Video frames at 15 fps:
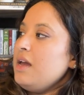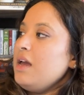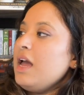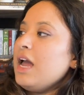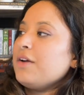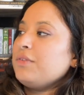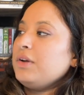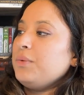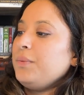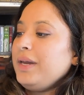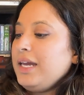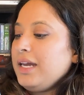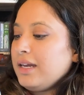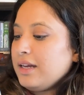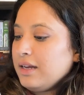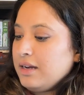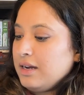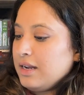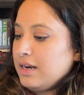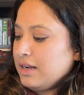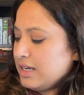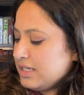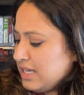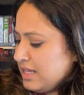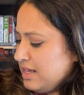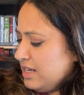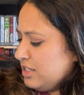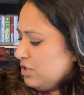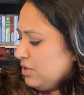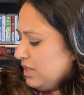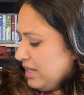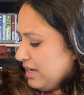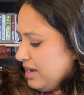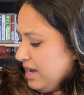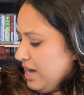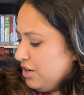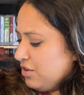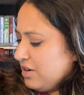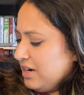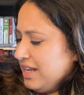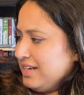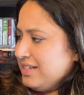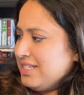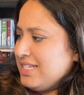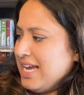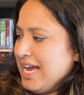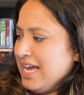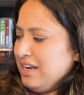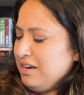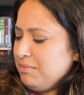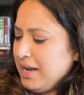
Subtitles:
every week, and because I think it's only like 110